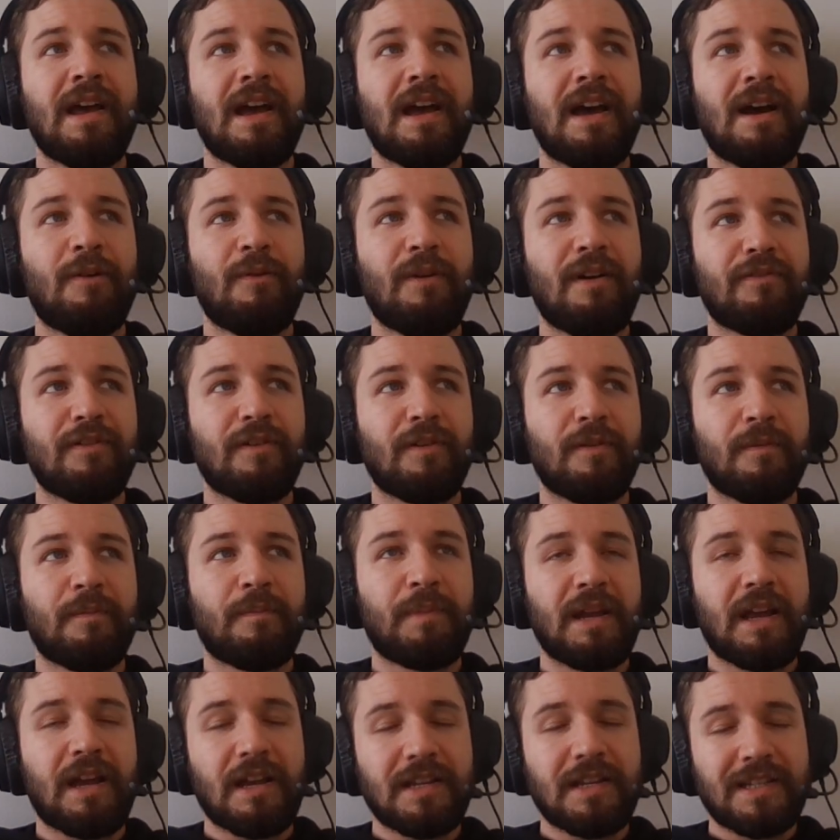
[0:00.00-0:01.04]
However,
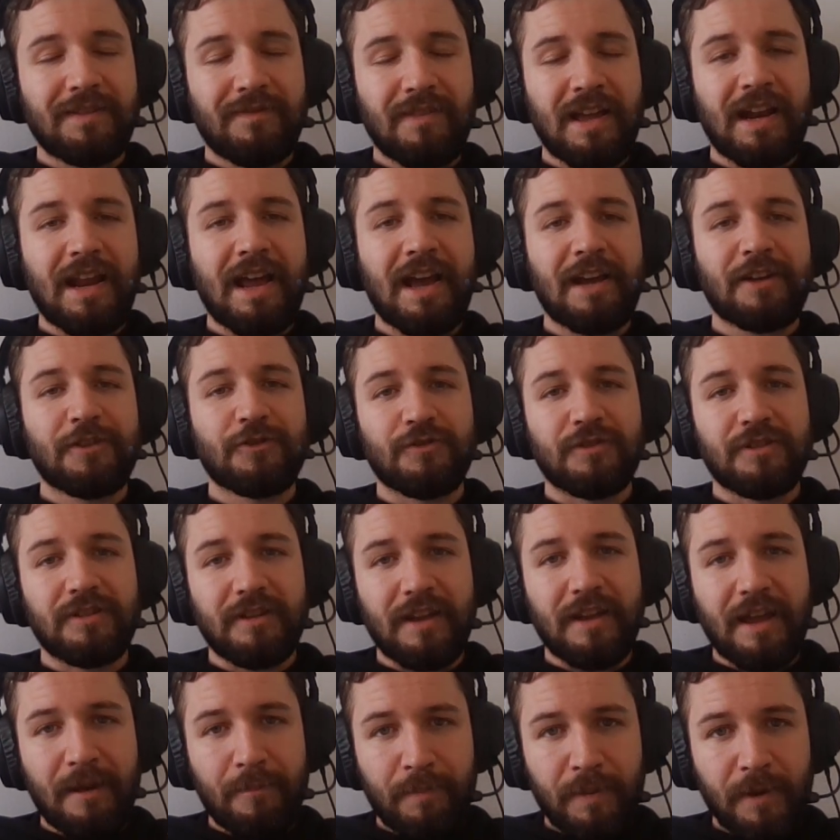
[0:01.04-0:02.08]
because of that extra
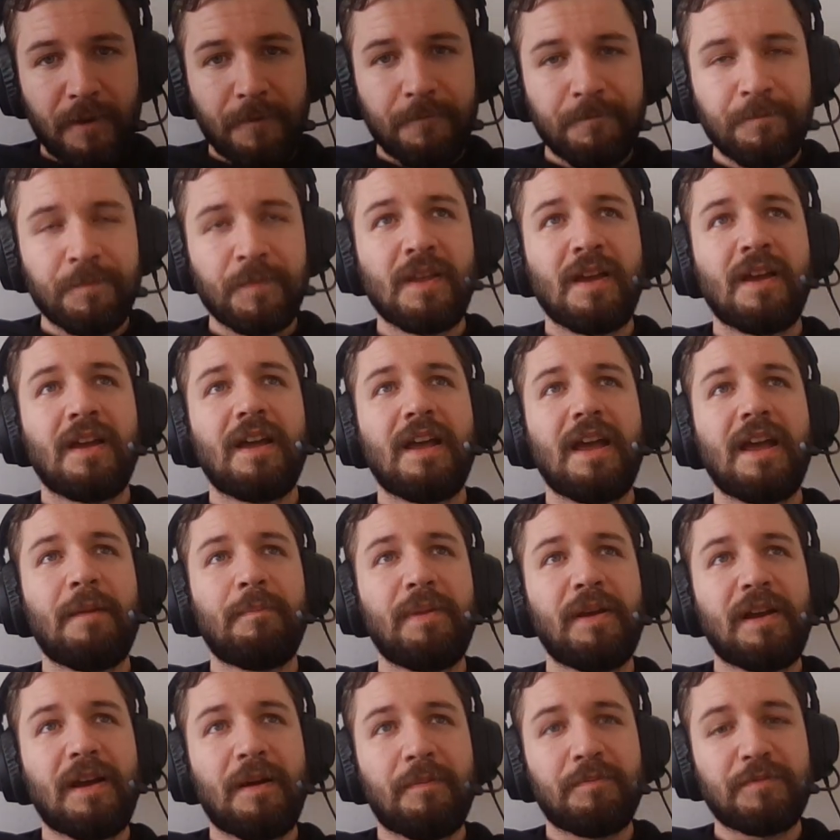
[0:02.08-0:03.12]
step, it
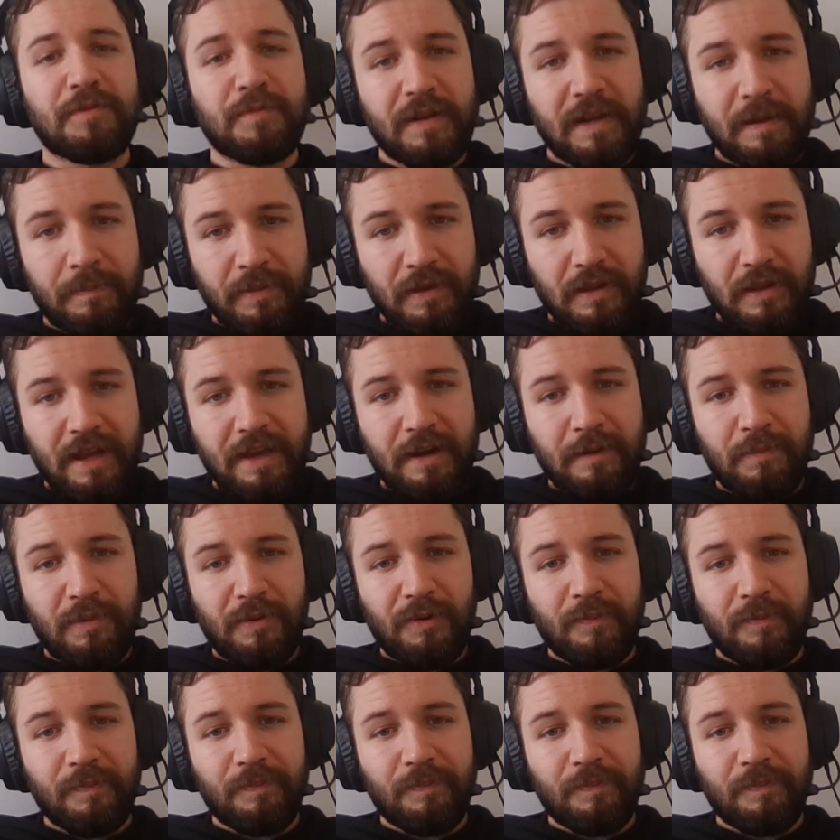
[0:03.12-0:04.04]
becomes manipulatable.